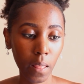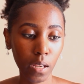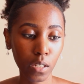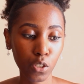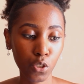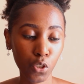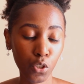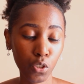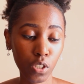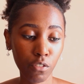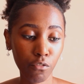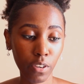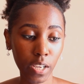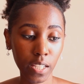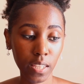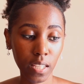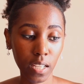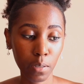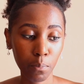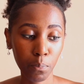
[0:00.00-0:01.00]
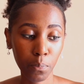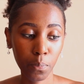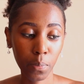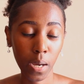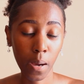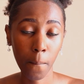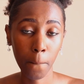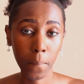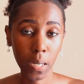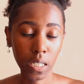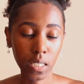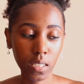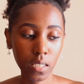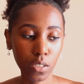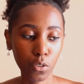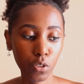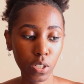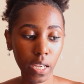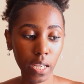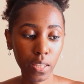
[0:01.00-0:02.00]
So you divide that per
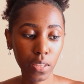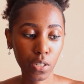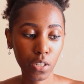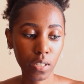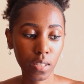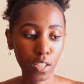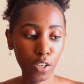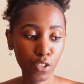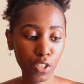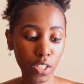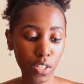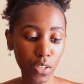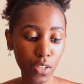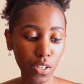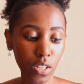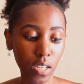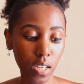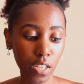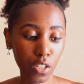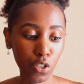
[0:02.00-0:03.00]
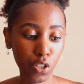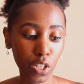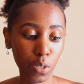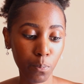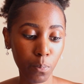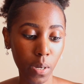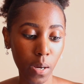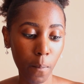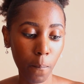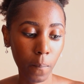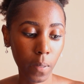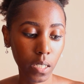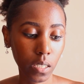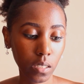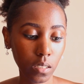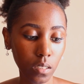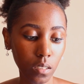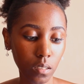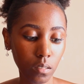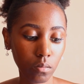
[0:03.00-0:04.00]
month, you get 3,300 per
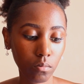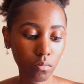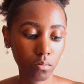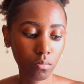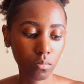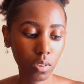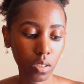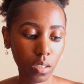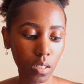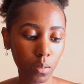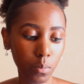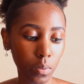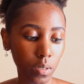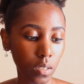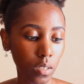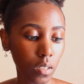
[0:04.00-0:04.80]
month. Wow.